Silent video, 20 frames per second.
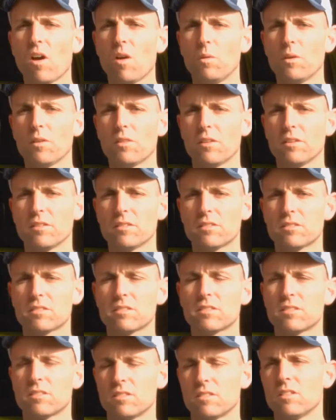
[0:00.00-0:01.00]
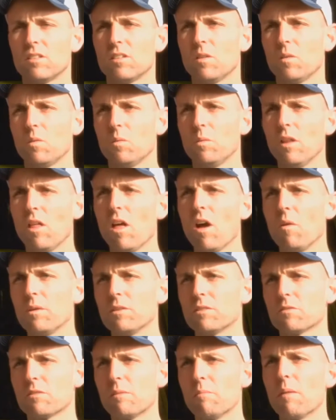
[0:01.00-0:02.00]
on the call with us, we'll
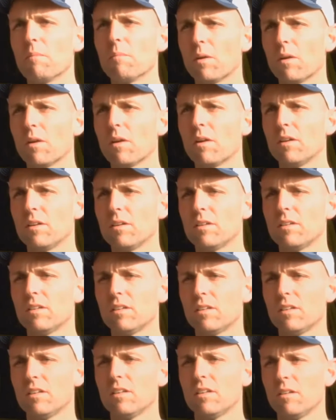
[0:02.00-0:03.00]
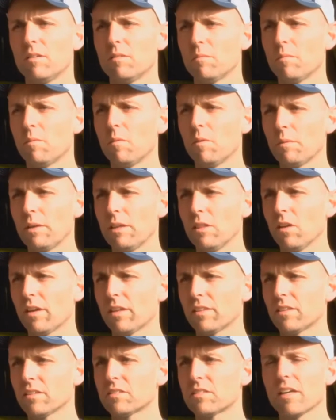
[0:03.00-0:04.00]
always remember when we
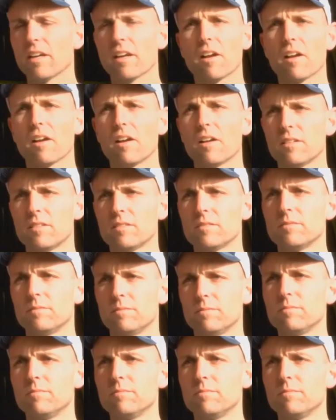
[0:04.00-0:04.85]
look at the sticker.